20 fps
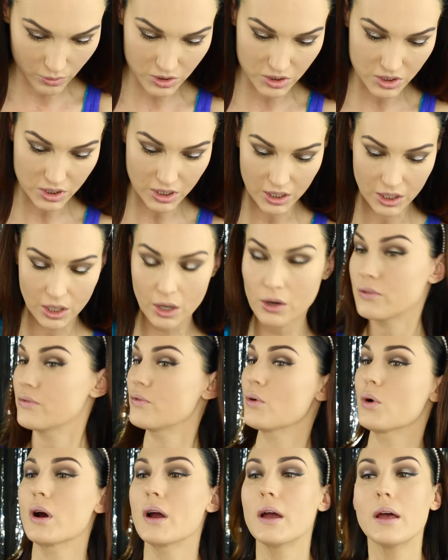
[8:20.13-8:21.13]
we're just gonna go
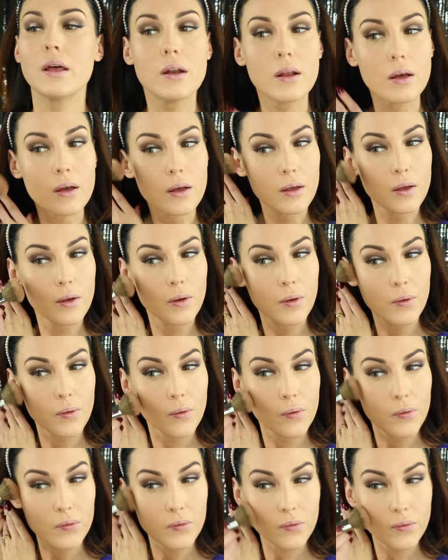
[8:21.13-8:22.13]
for it
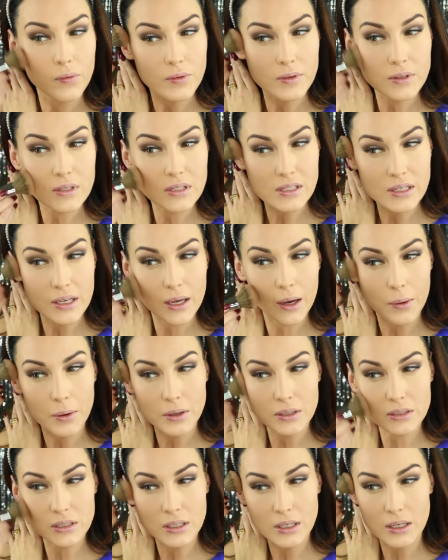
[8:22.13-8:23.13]
and see how
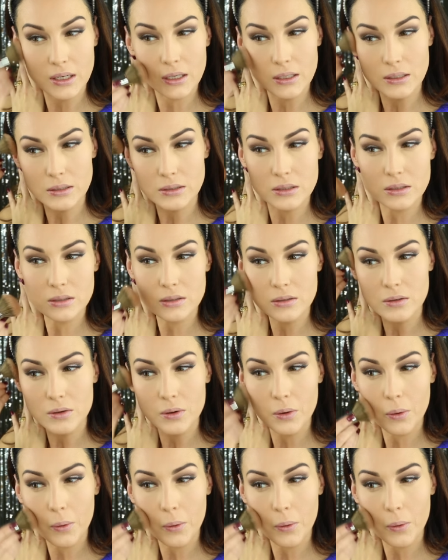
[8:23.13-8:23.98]
it does.